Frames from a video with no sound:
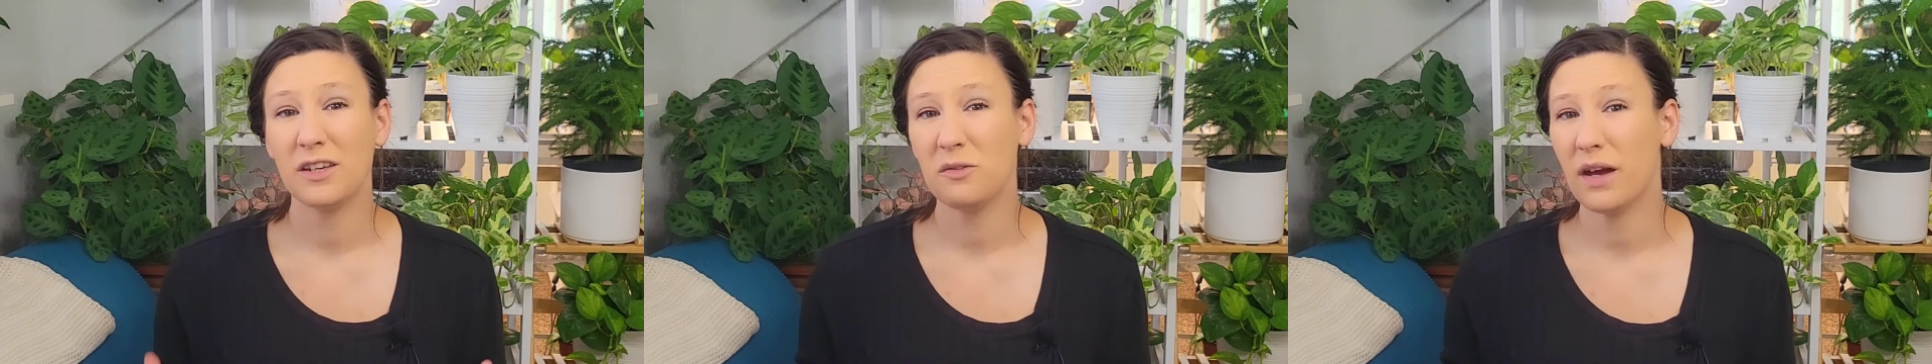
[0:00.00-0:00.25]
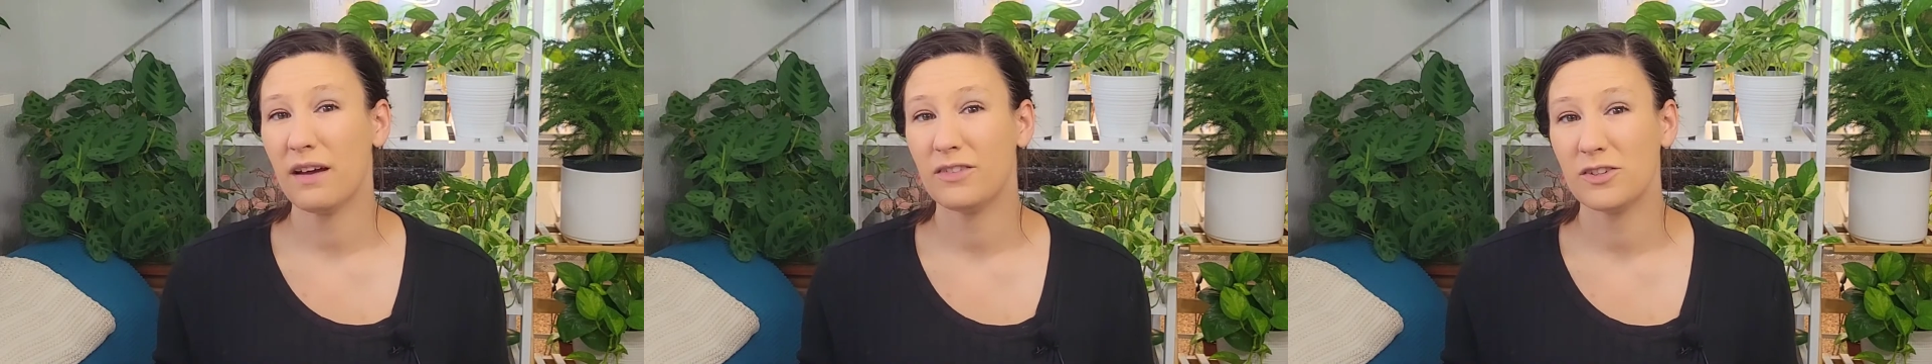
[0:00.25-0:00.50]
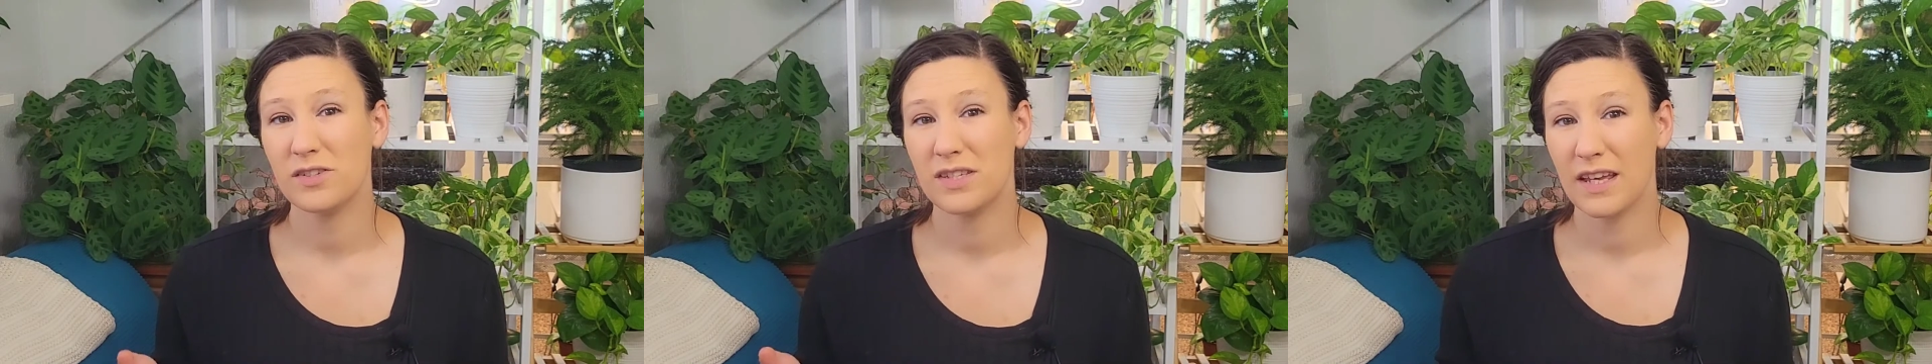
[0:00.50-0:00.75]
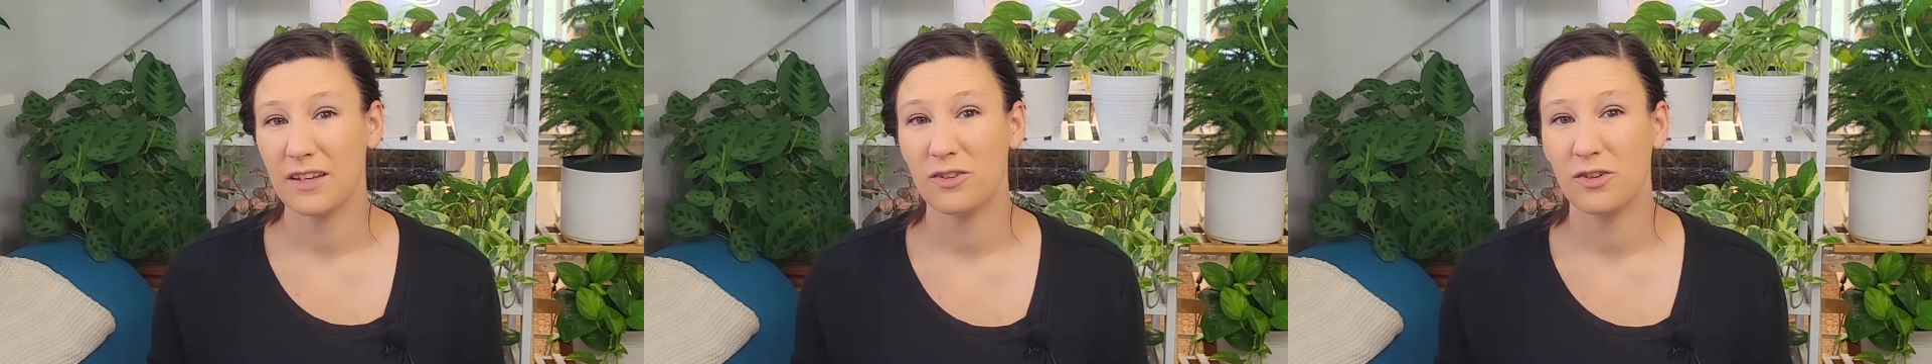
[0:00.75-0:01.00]
you have your
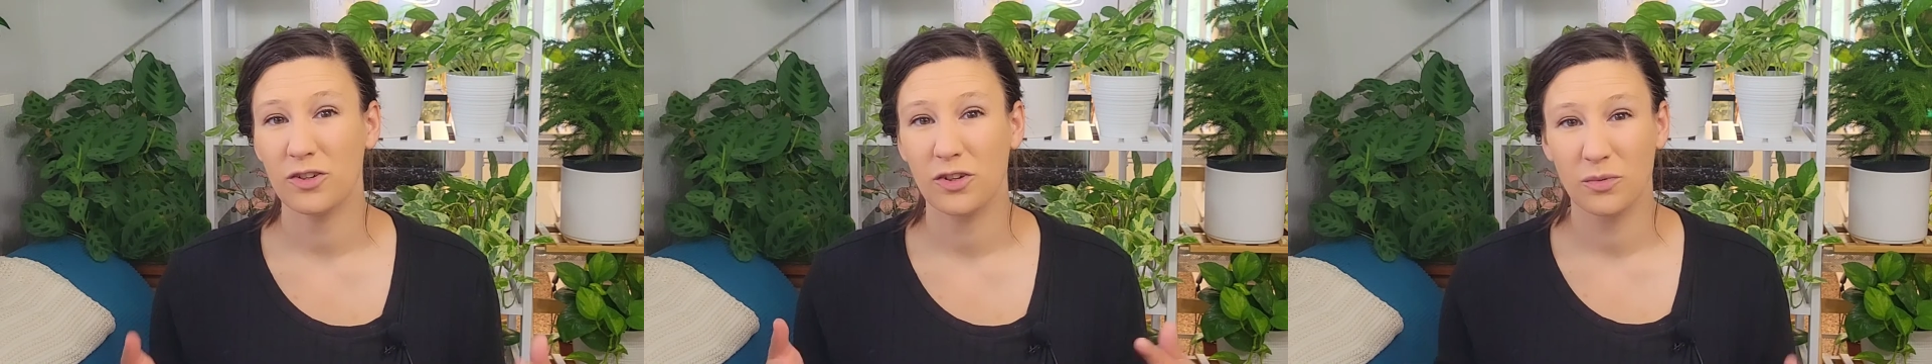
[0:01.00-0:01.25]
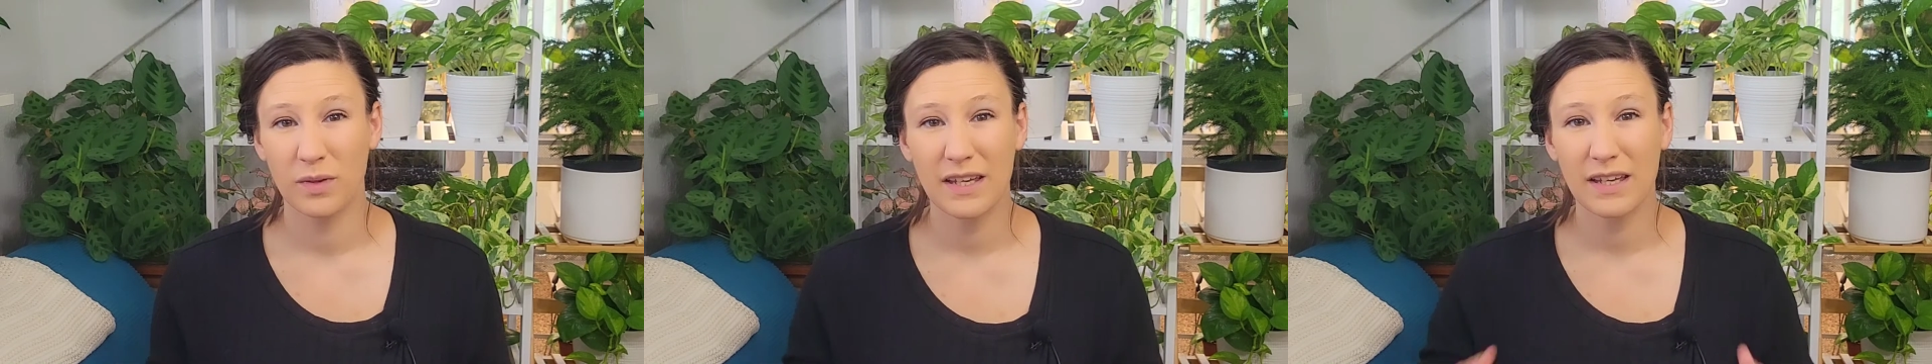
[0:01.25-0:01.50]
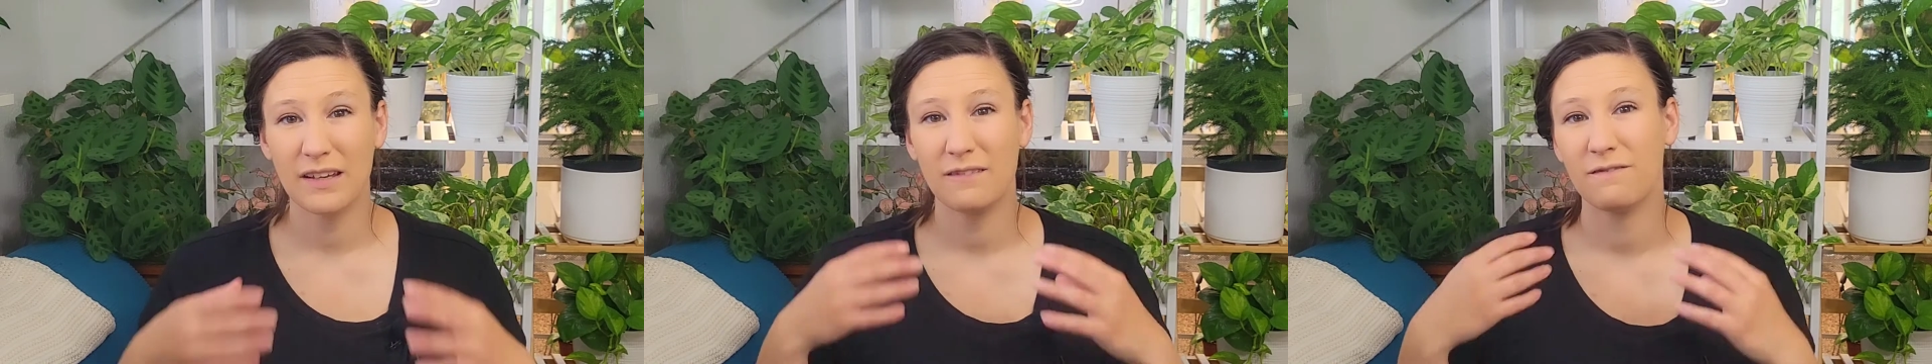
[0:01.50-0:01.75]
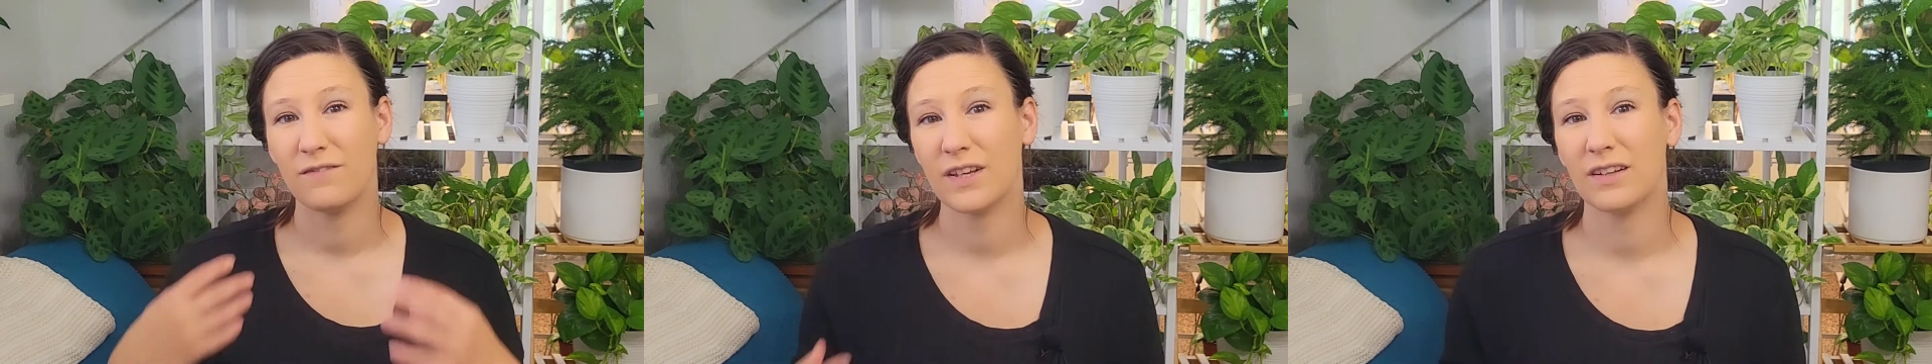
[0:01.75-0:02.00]
standard green
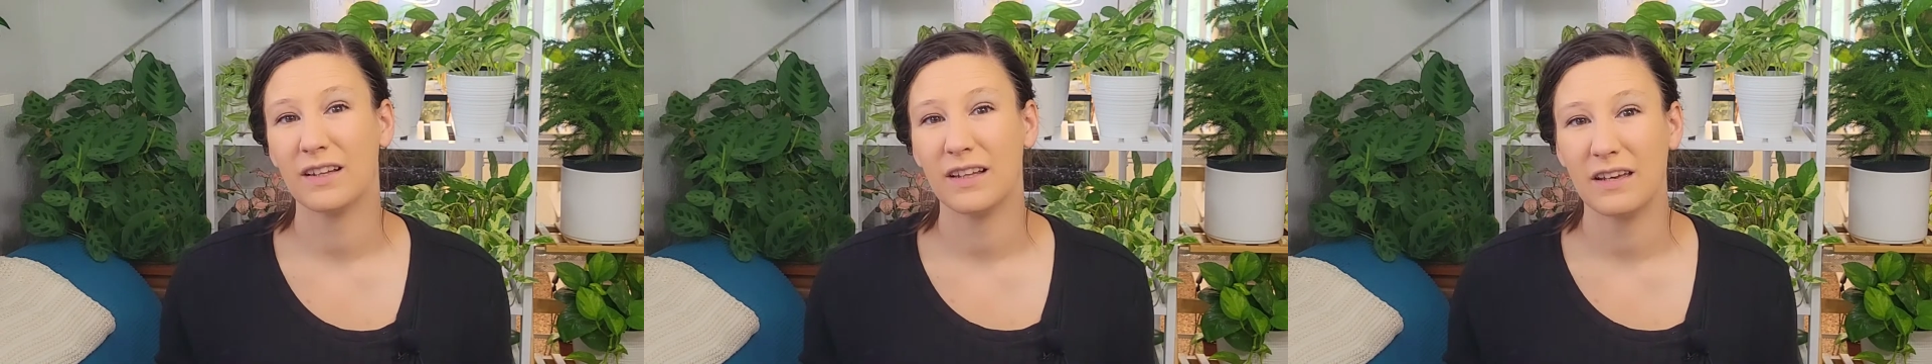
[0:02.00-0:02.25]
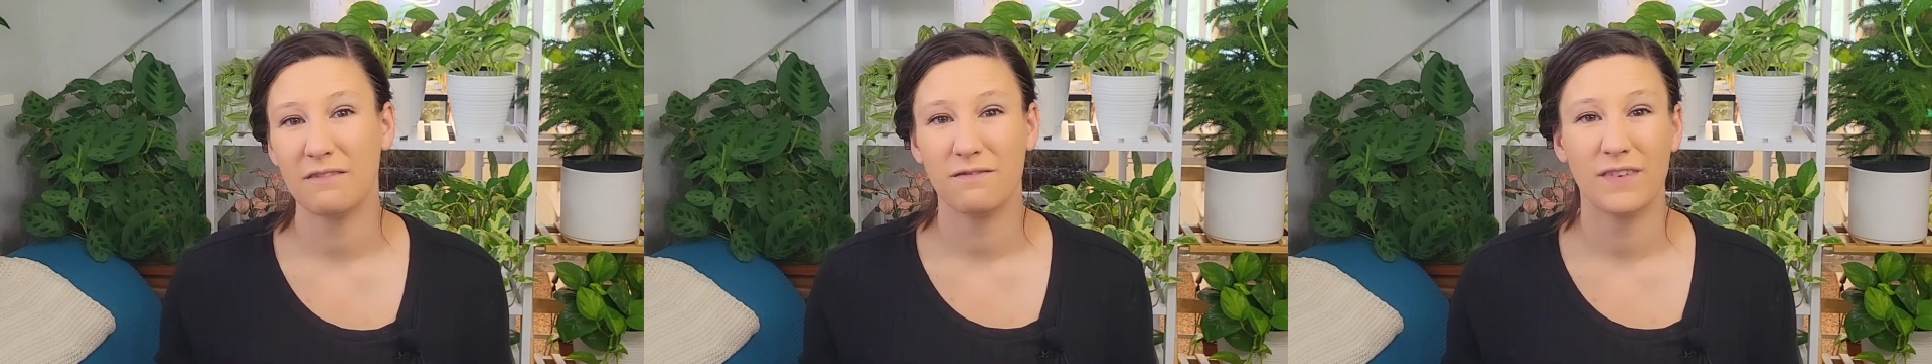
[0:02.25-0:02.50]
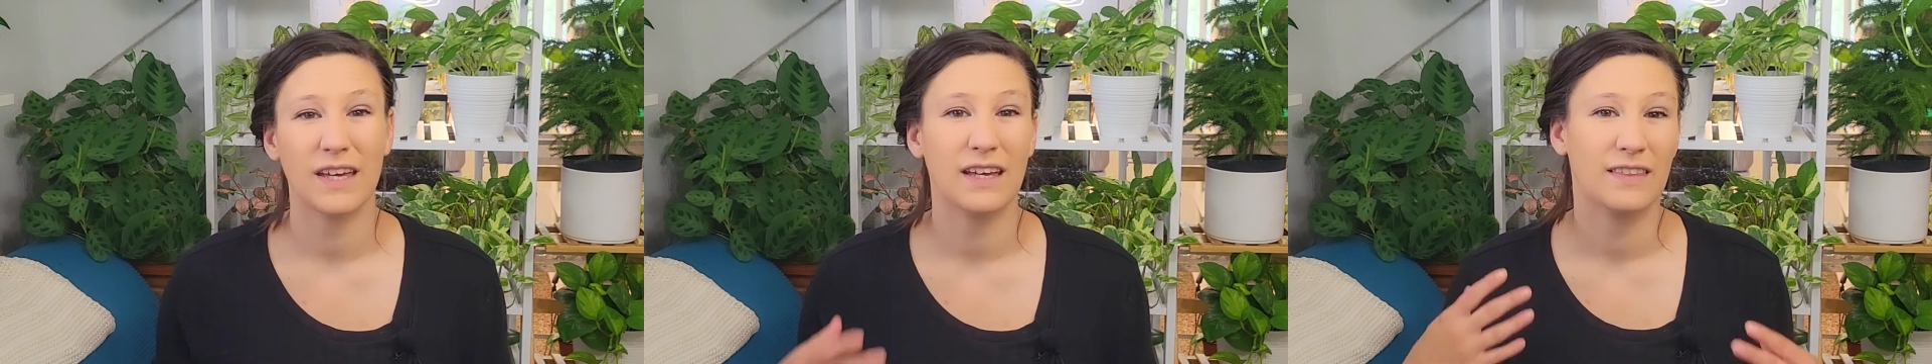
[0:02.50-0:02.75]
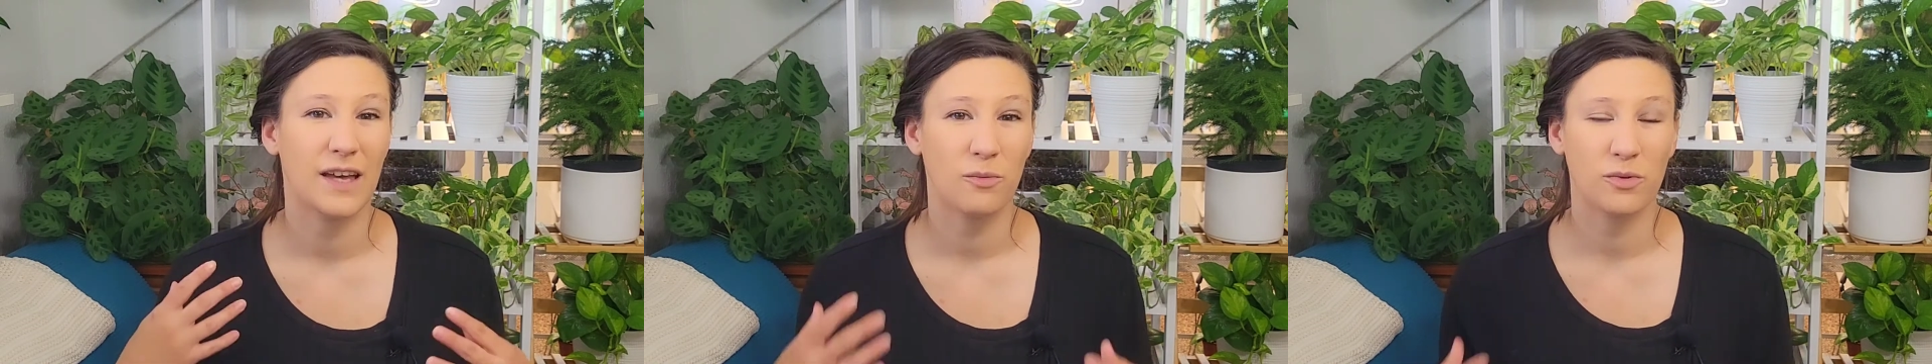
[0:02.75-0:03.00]
fiddle leaf
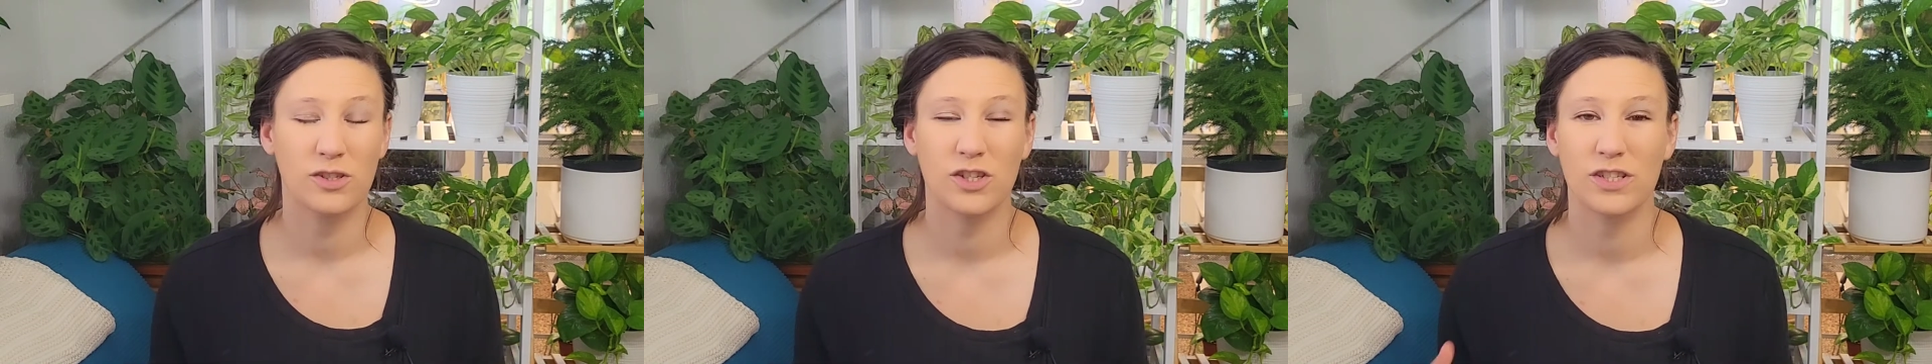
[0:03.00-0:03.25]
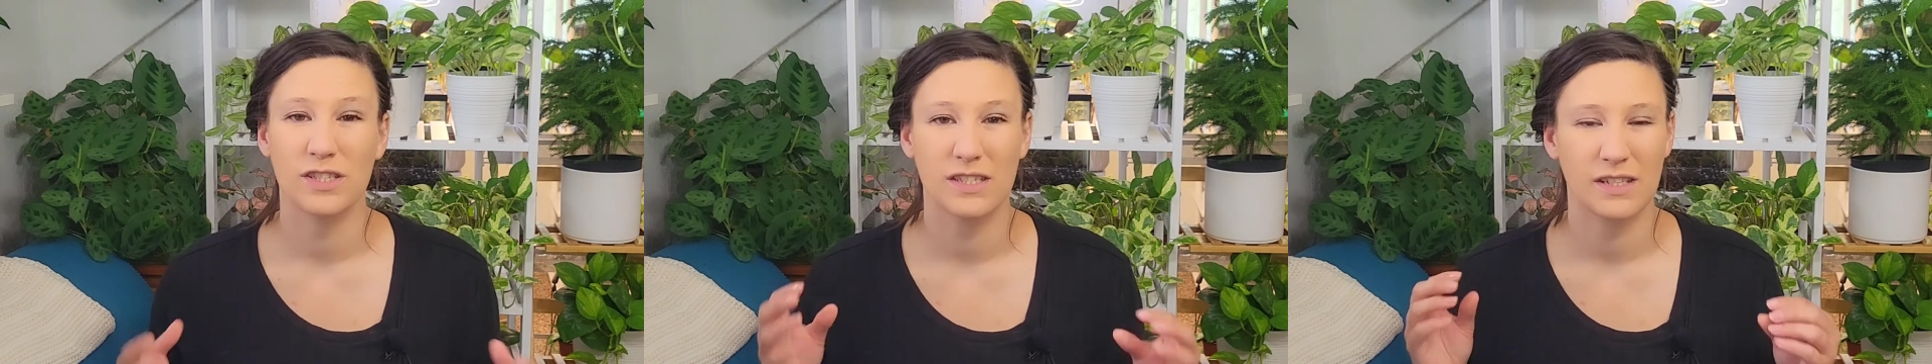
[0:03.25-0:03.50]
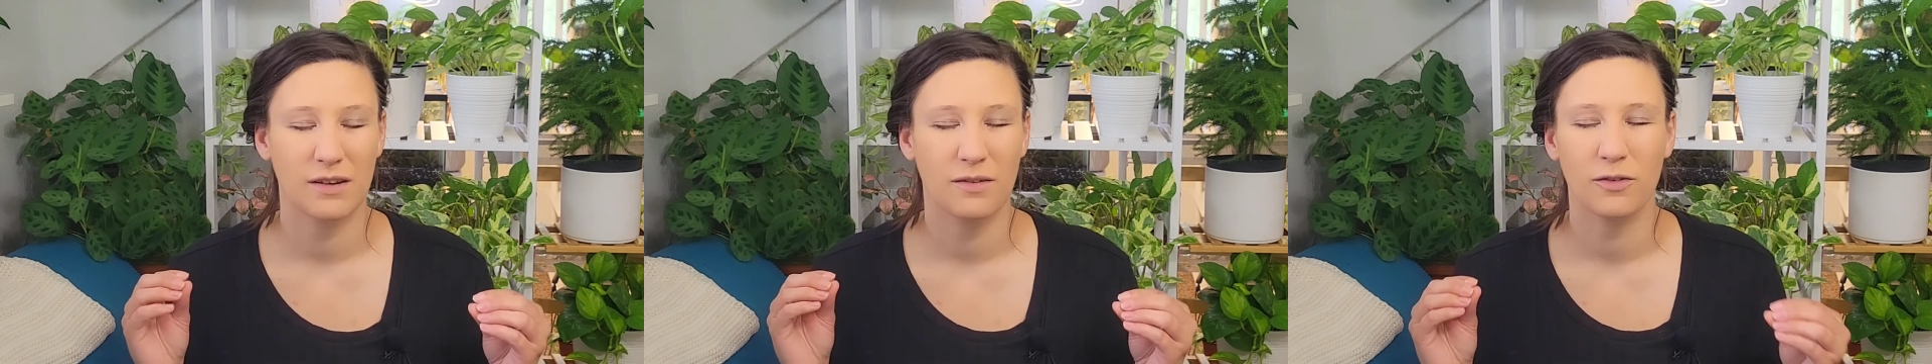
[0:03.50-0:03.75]
fig that will just